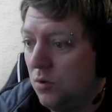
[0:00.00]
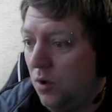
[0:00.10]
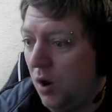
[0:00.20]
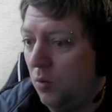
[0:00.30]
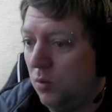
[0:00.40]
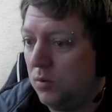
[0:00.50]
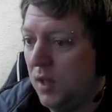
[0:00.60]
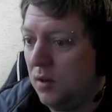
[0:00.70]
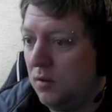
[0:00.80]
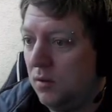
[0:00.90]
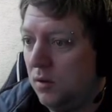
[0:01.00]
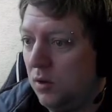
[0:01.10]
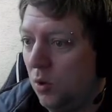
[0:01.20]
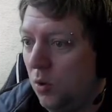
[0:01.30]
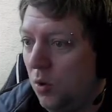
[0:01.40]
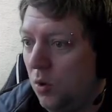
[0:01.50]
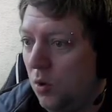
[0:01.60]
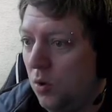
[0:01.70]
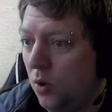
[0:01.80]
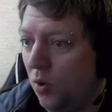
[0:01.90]
Oh, well then
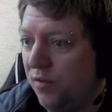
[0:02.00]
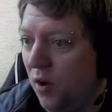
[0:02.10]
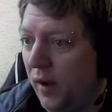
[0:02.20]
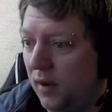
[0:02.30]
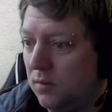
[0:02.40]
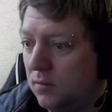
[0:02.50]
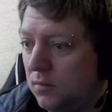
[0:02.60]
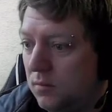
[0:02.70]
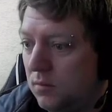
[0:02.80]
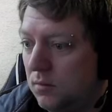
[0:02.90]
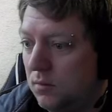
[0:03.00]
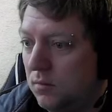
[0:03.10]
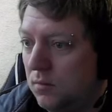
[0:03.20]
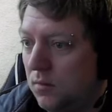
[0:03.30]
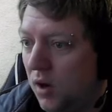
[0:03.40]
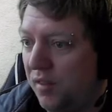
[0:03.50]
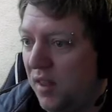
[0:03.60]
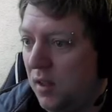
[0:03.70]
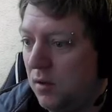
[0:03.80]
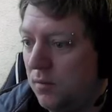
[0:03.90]
you're fine. I
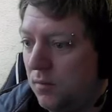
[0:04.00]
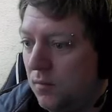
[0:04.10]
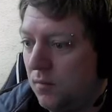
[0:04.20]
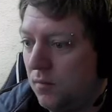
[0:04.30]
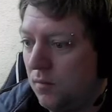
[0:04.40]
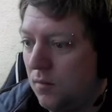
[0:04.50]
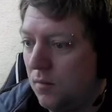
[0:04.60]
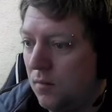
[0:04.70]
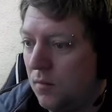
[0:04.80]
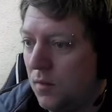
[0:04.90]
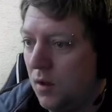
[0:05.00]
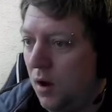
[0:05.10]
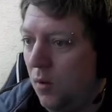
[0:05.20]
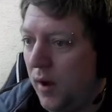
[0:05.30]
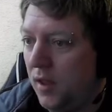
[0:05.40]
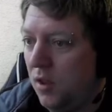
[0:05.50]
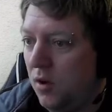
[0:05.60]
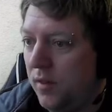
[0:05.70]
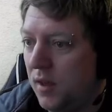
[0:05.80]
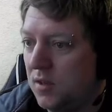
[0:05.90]
think. Oh wait, you
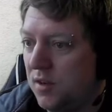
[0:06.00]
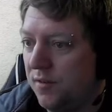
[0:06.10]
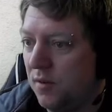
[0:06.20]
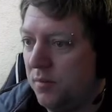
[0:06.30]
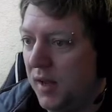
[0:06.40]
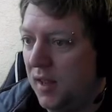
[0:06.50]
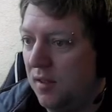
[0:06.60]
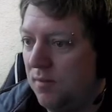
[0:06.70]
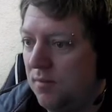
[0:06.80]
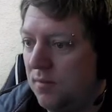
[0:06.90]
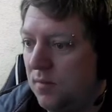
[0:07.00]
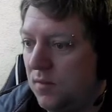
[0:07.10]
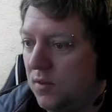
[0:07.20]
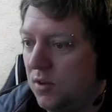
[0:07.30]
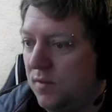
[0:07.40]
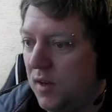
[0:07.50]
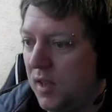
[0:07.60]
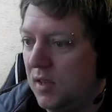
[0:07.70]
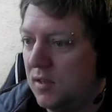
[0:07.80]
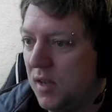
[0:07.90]
got these different bloody
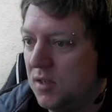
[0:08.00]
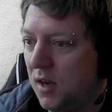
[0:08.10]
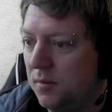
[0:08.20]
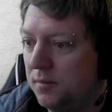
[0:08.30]
doovidlickies, don't you?